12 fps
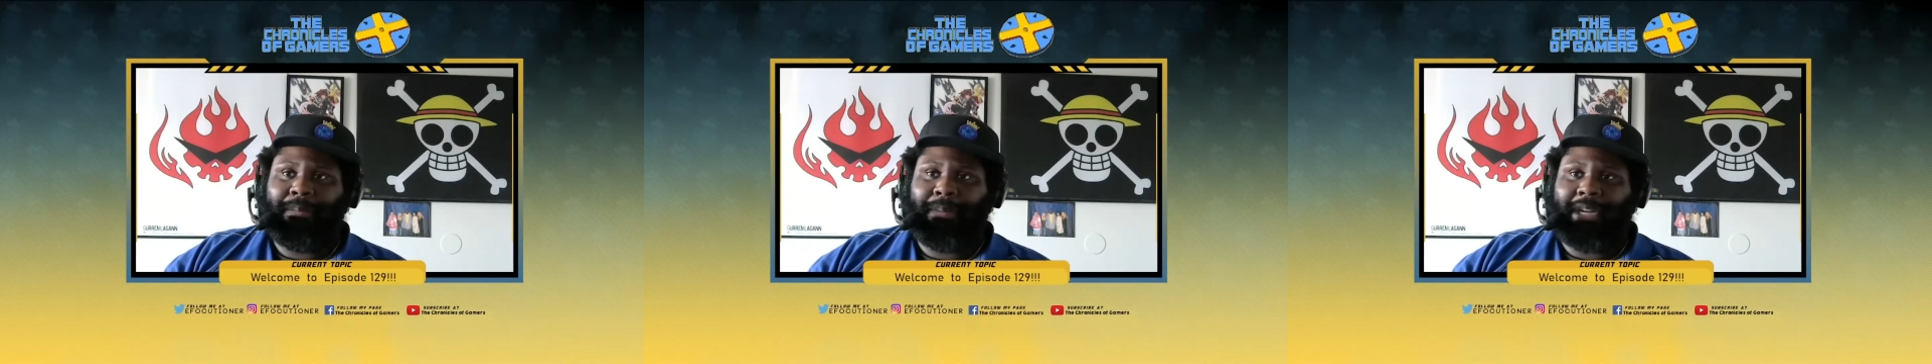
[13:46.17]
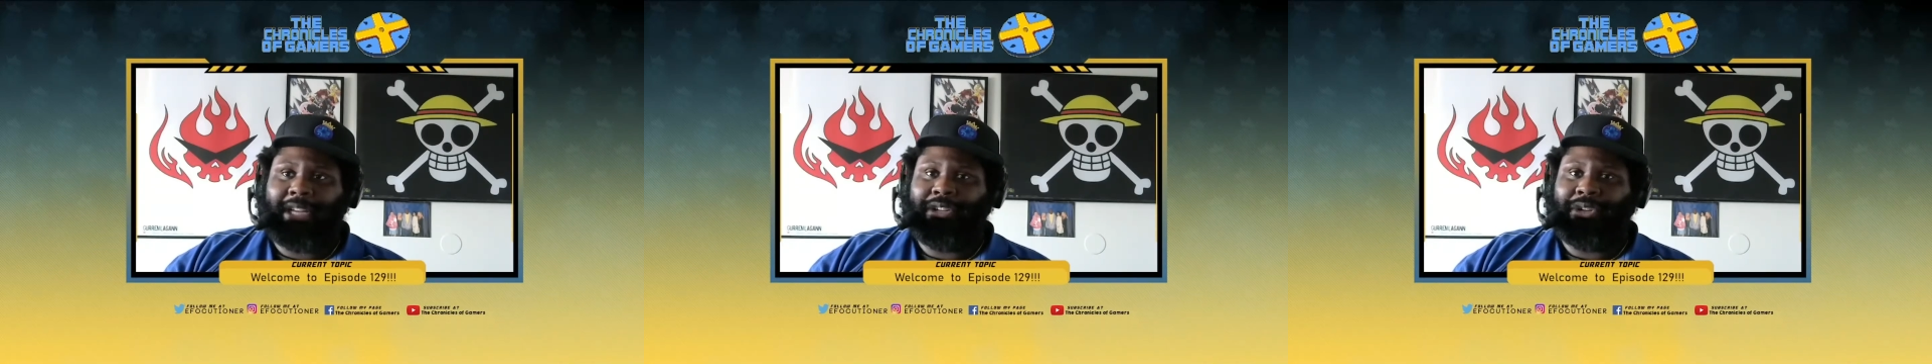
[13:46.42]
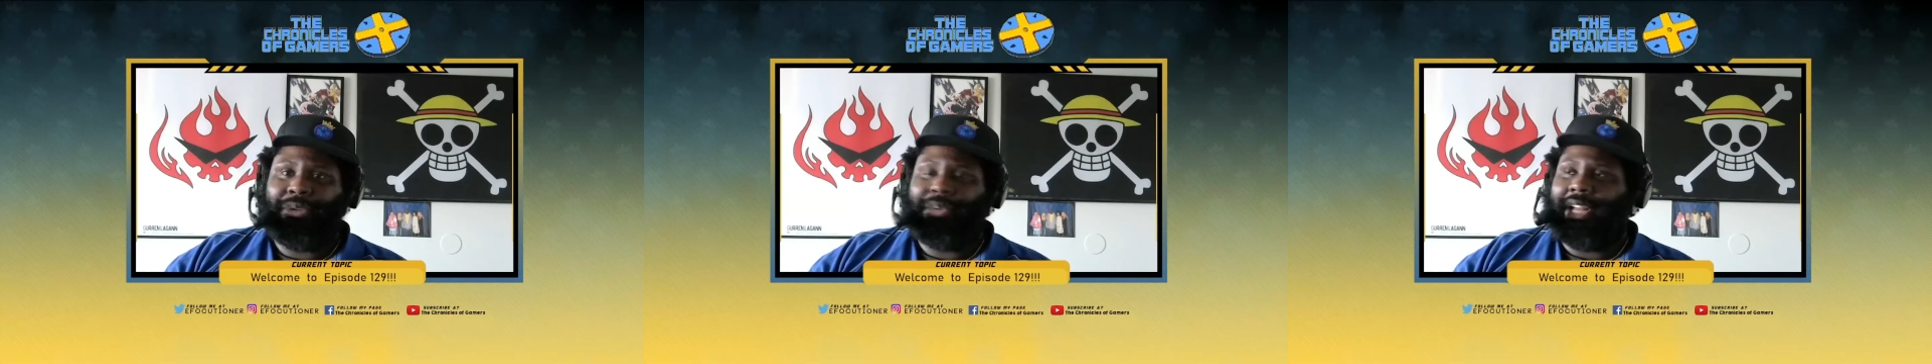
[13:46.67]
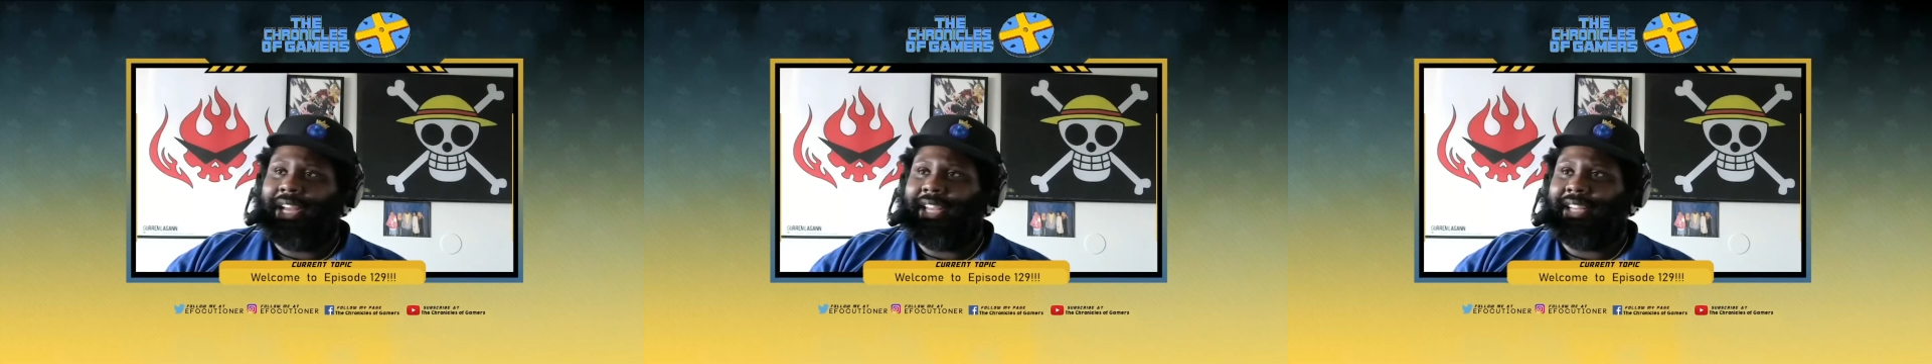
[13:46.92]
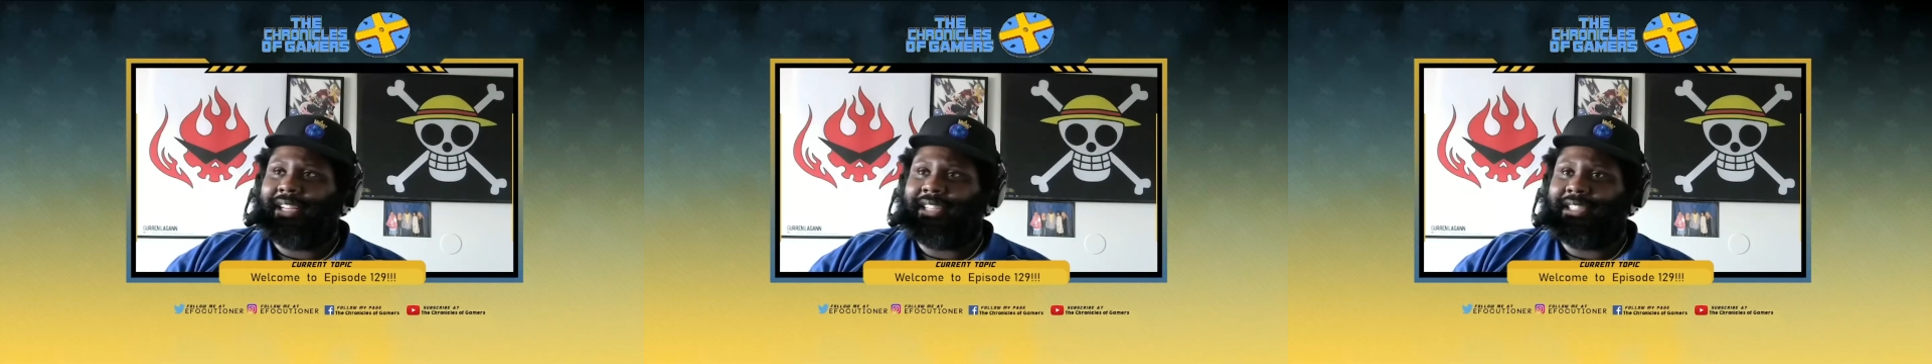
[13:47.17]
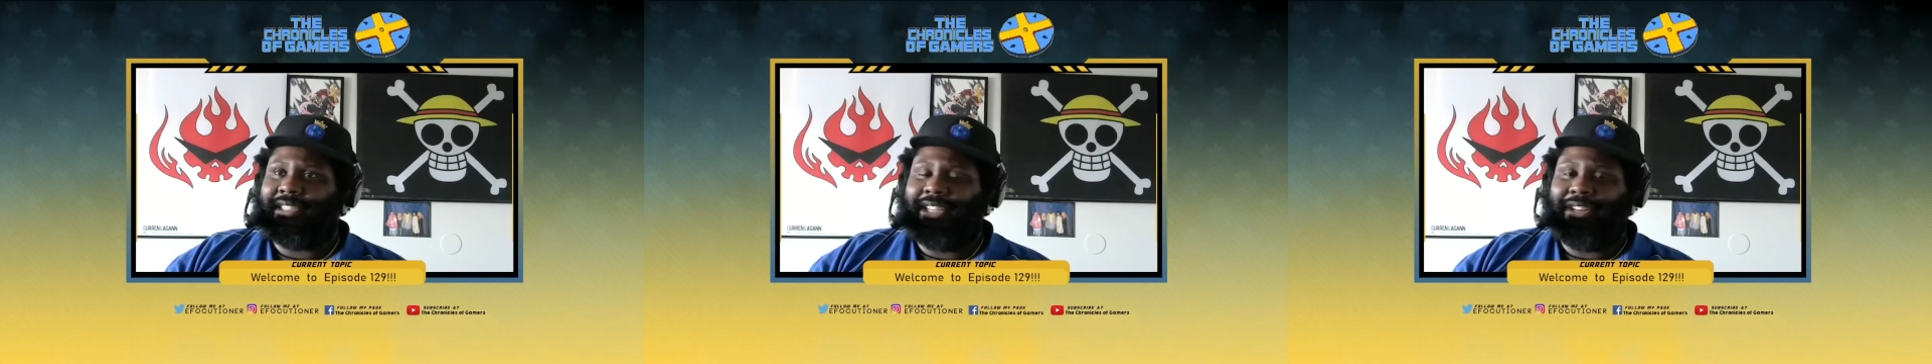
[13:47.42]
But New Line
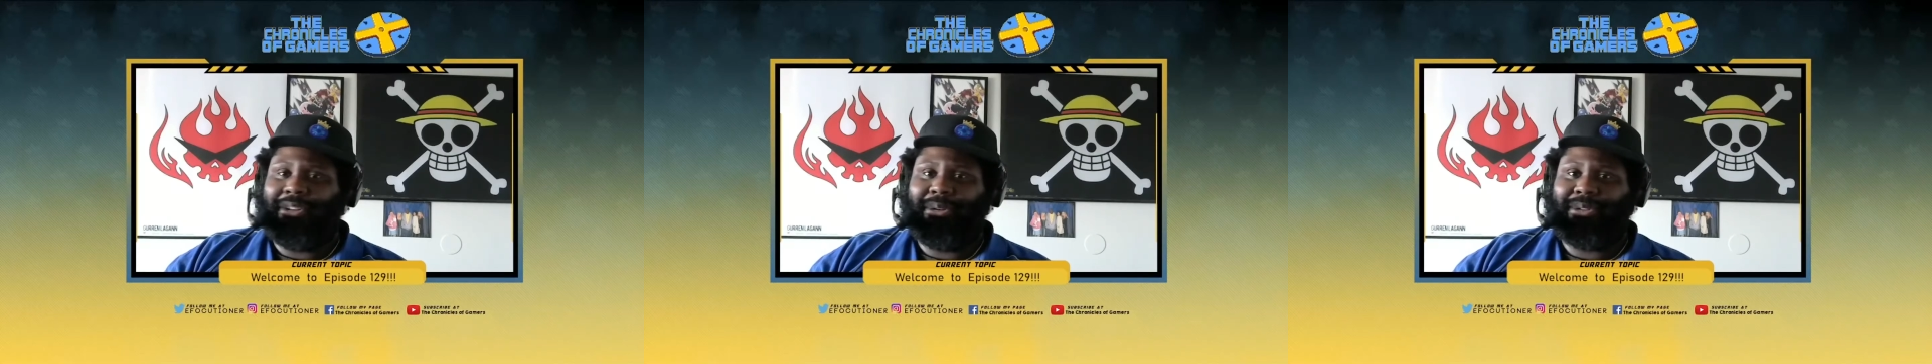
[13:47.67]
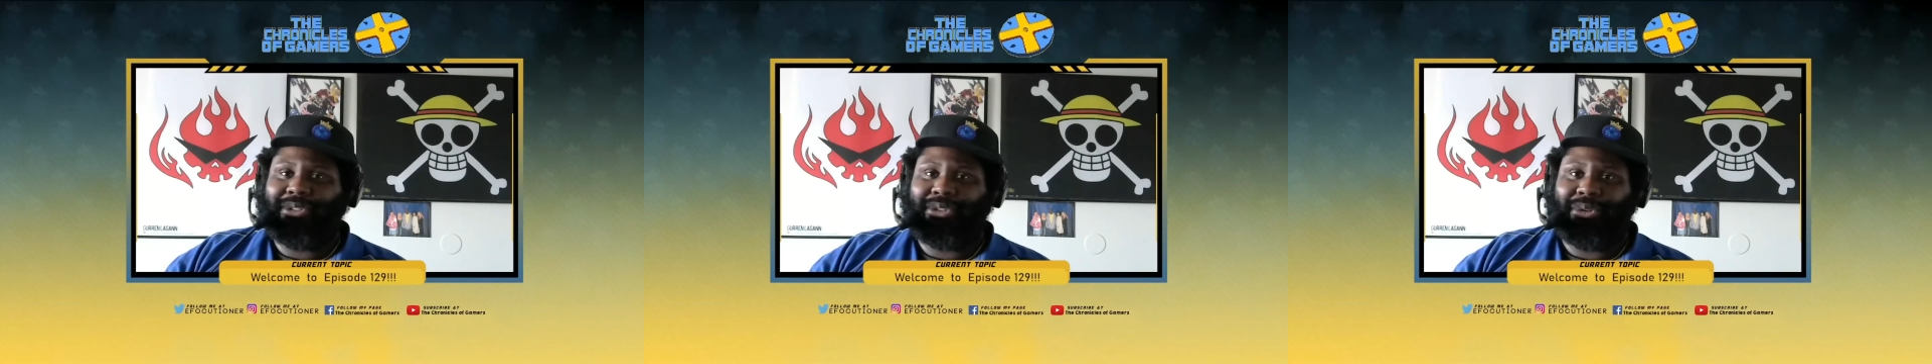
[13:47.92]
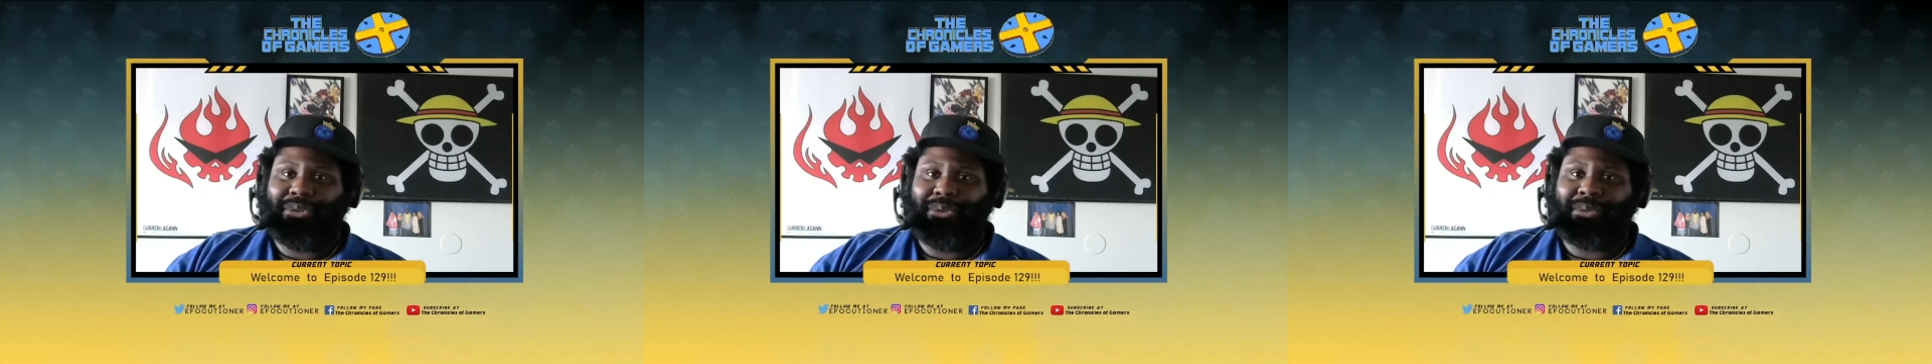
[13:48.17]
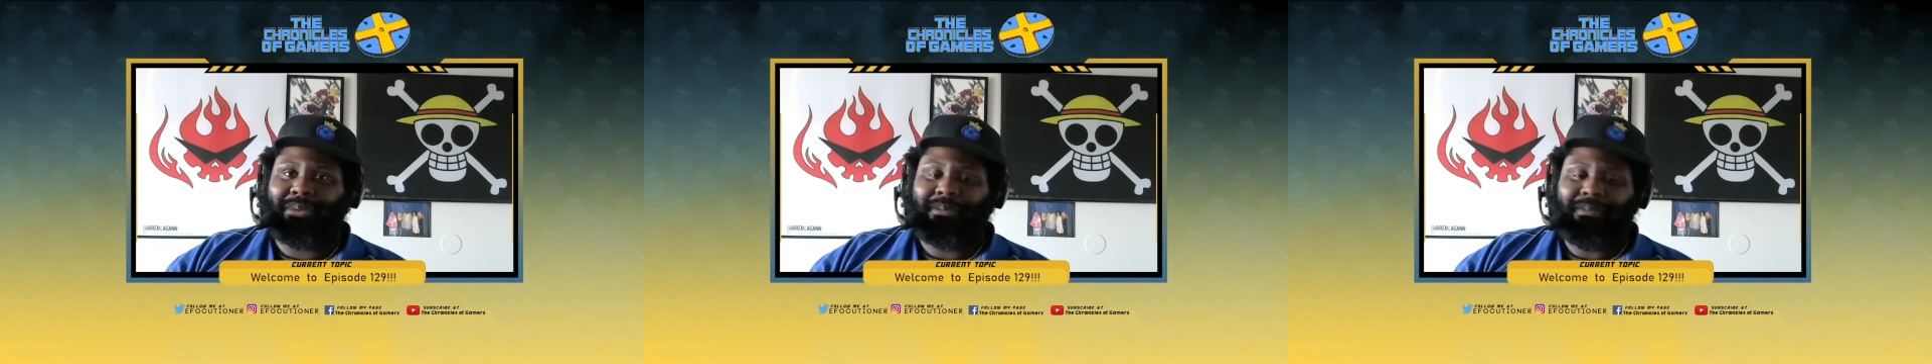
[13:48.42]
continues to